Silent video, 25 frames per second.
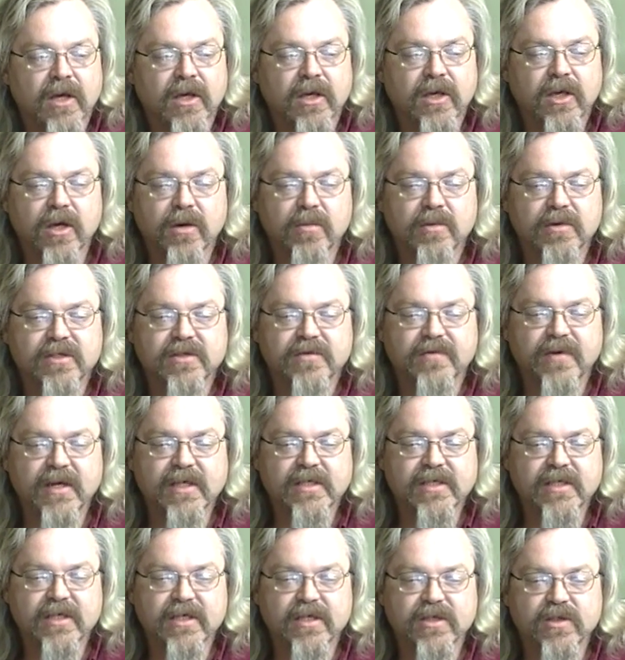Cuba is
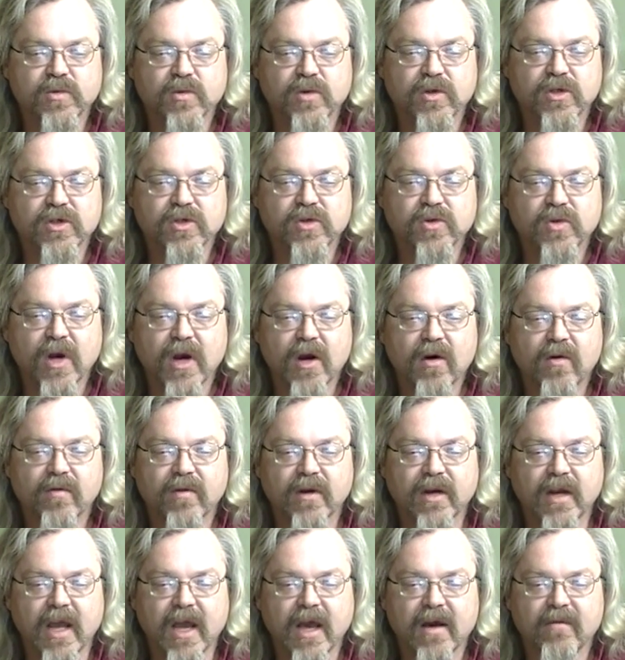facing its worst drought
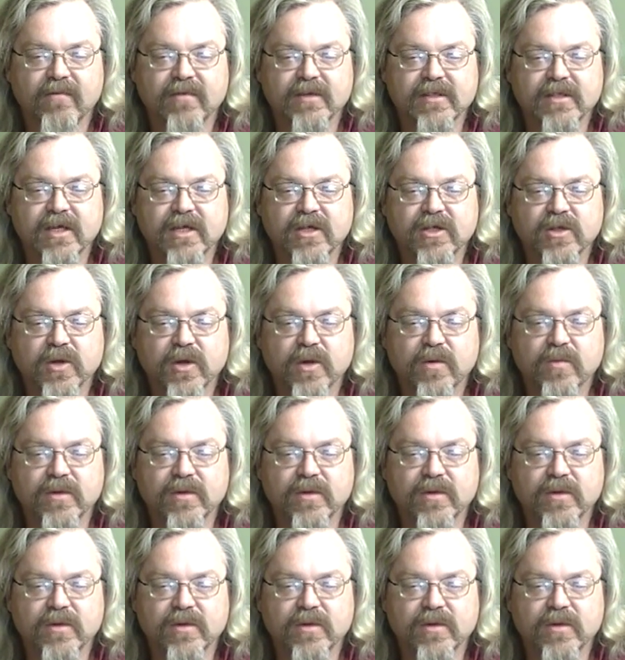in half a century